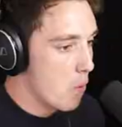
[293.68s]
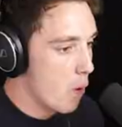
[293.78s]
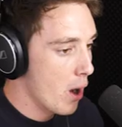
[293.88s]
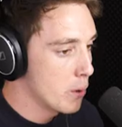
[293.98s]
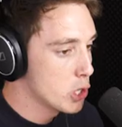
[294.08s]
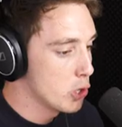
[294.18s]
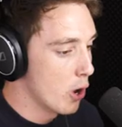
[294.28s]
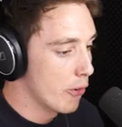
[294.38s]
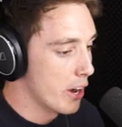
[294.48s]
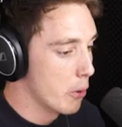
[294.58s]
Why would you
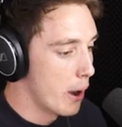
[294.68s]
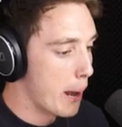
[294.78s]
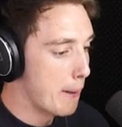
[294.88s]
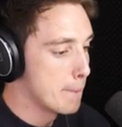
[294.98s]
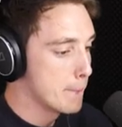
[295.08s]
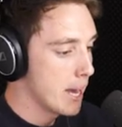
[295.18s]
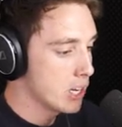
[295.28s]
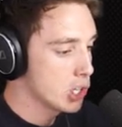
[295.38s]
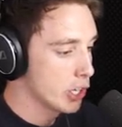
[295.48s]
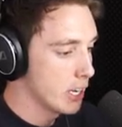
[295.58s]
not run away?
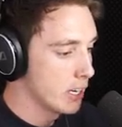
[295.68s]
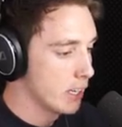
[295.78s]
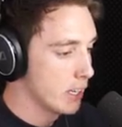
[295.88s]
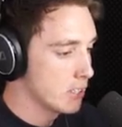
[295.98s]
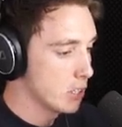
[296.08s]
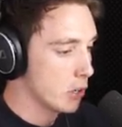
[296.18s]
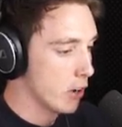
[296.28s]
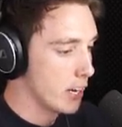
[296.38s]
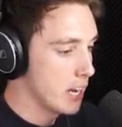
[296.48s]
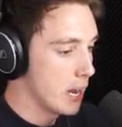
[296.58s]
Actually, it's a good
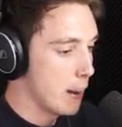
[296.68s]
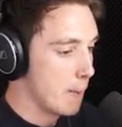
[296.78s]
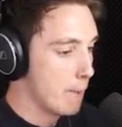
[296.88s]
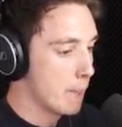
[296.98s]
idea.